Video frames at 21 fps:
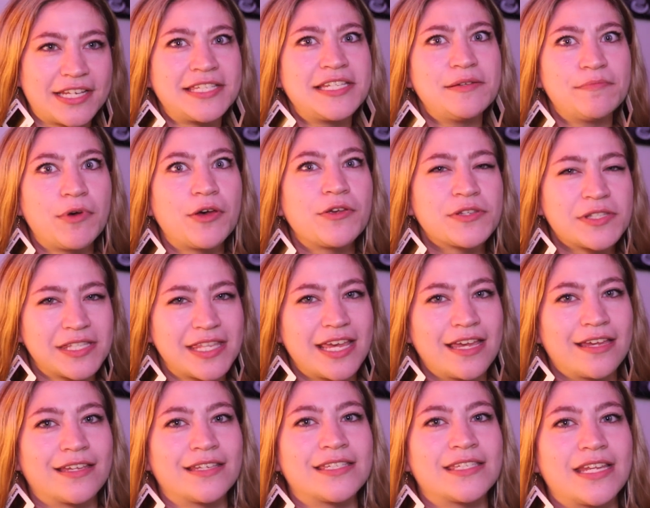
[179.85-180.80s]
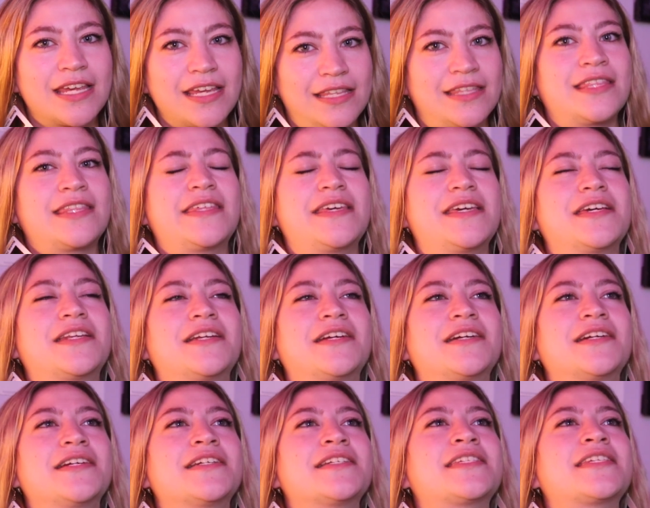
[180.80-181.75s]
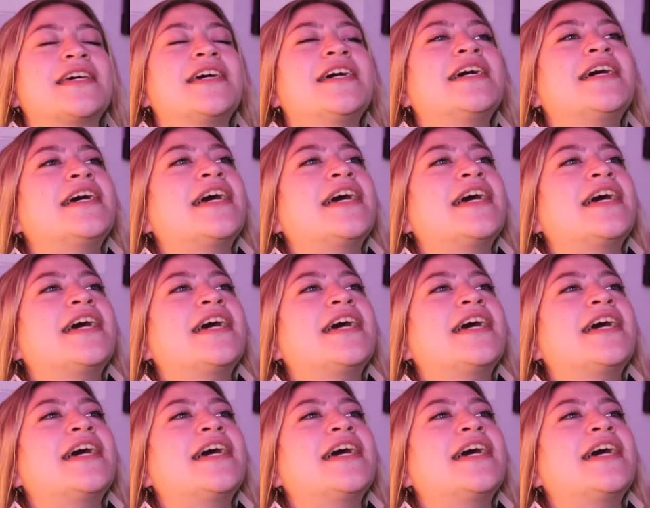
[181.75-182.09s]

I see most things in theaters.